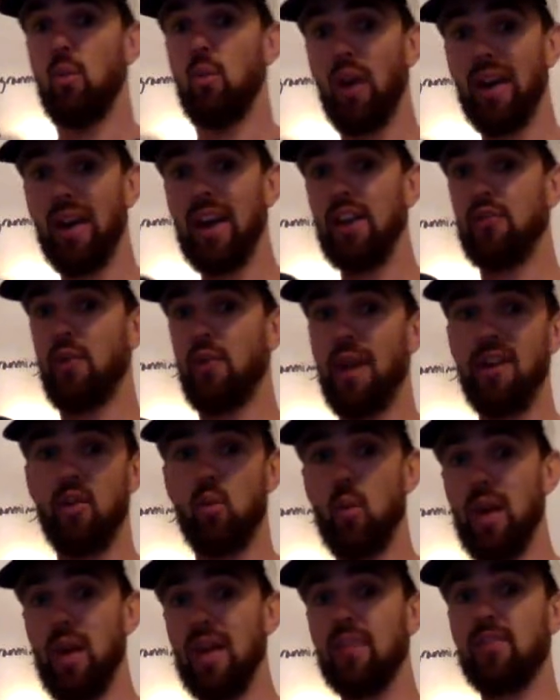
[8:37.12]
again trying to
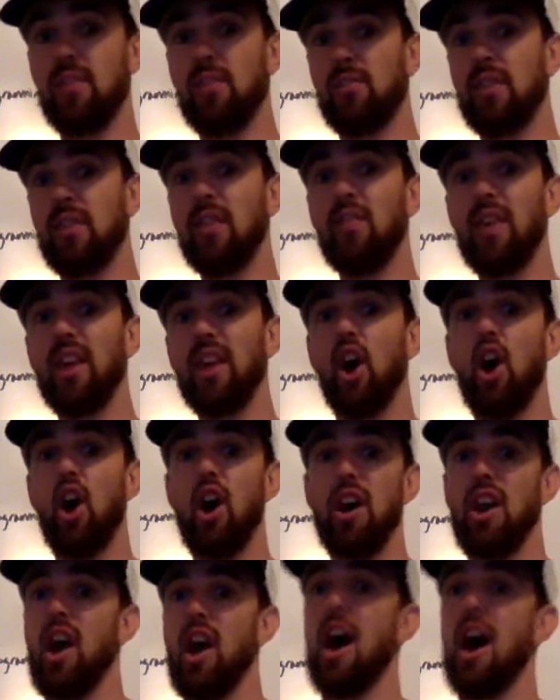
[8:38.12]
raise the ceiling
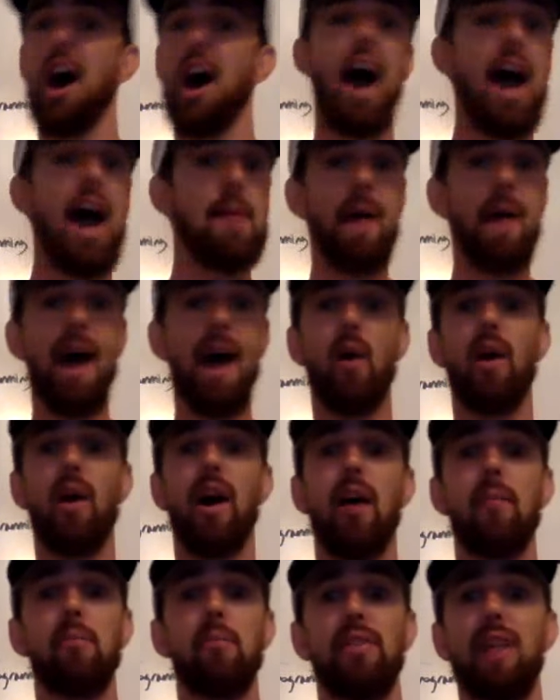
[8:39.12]
on high power
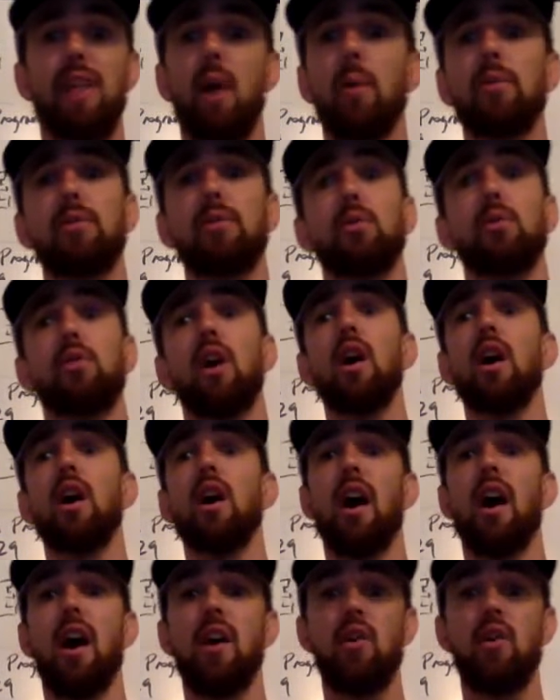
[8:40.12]
output. That was those
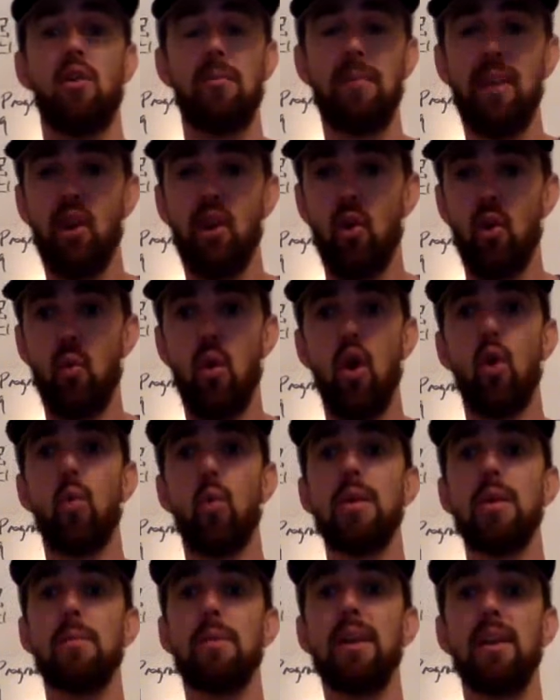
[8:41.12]
100-meter row
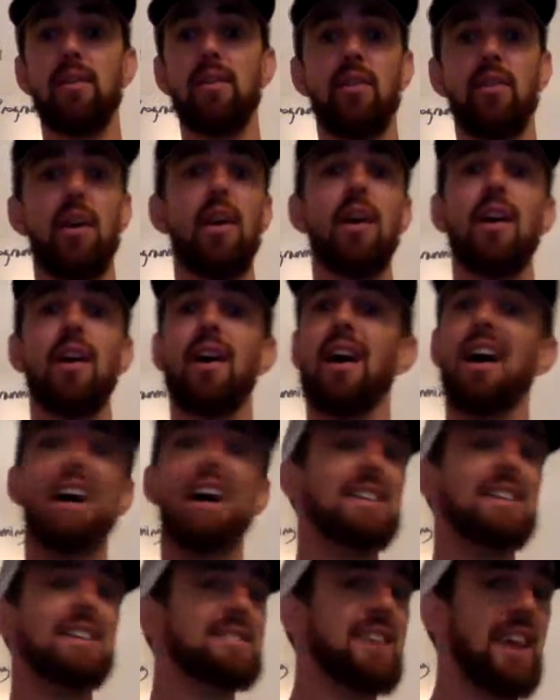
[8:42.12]
repeats,
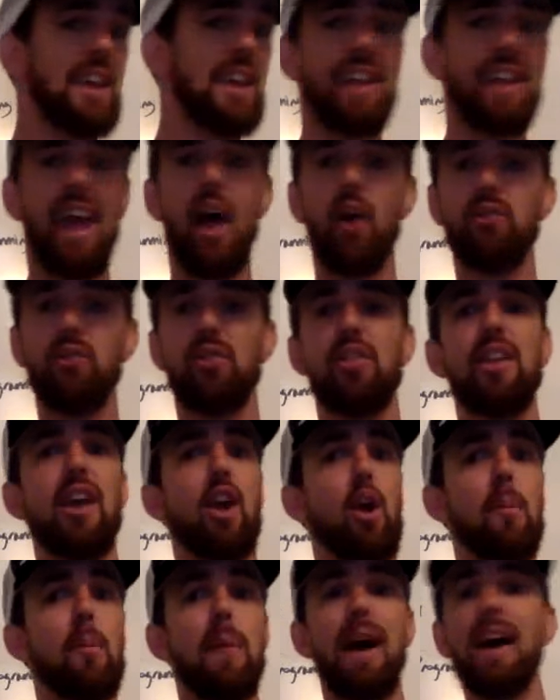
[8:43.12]
10 cals in the
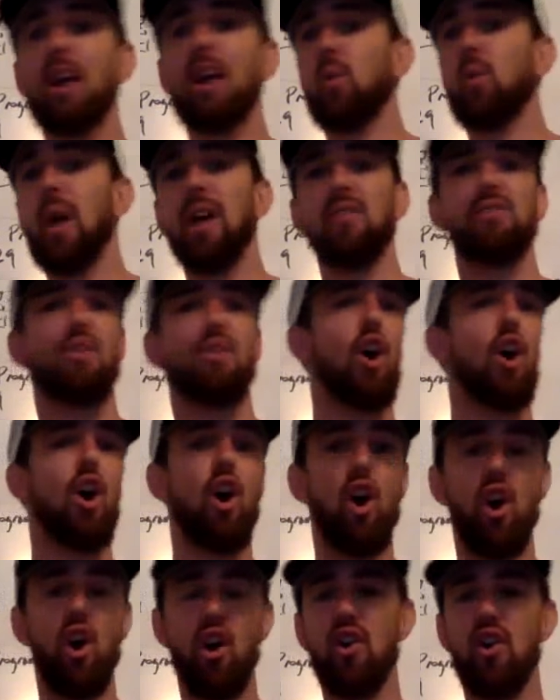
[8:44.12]
air bike rest,
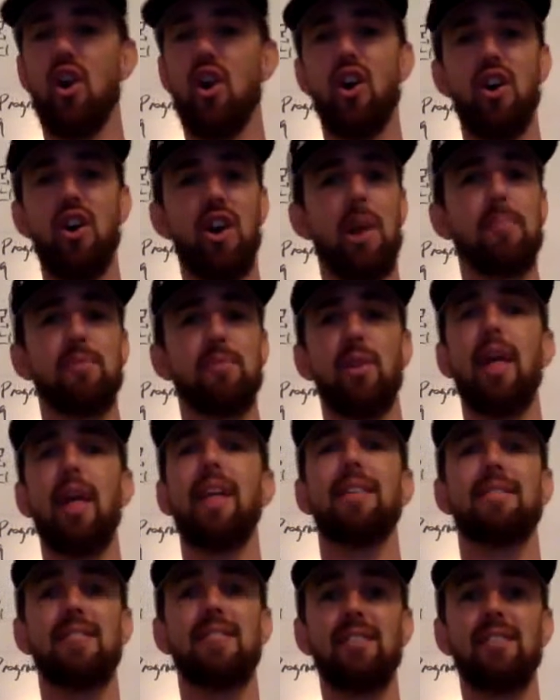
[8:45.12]
hard up to that
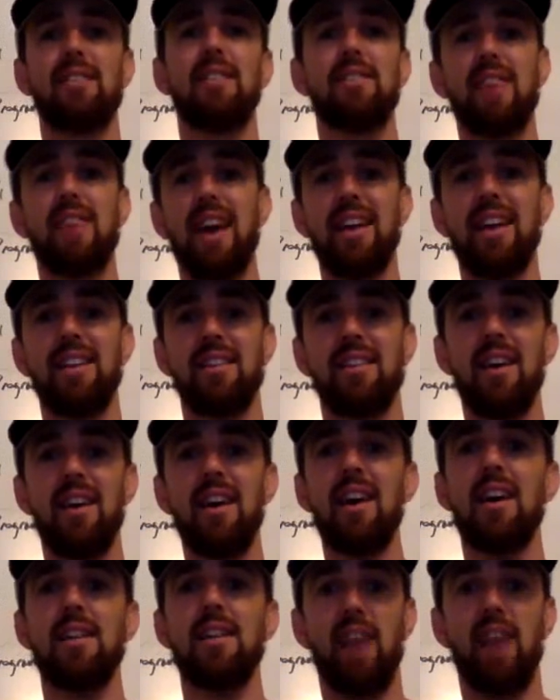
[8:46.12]
60-second
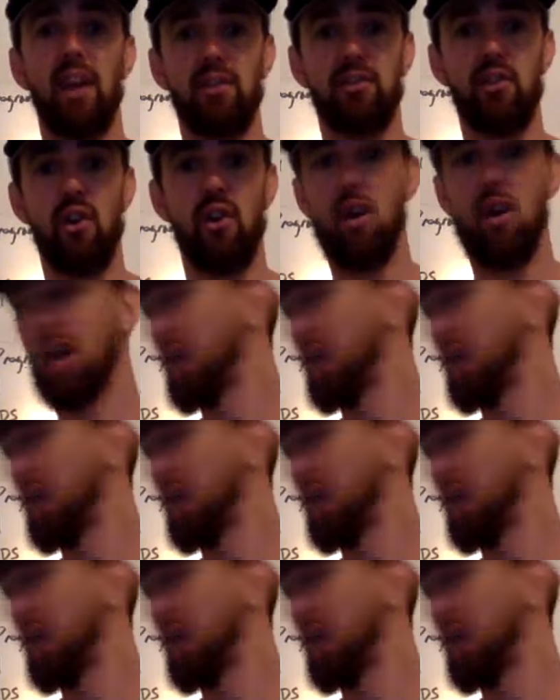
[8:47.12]
tester.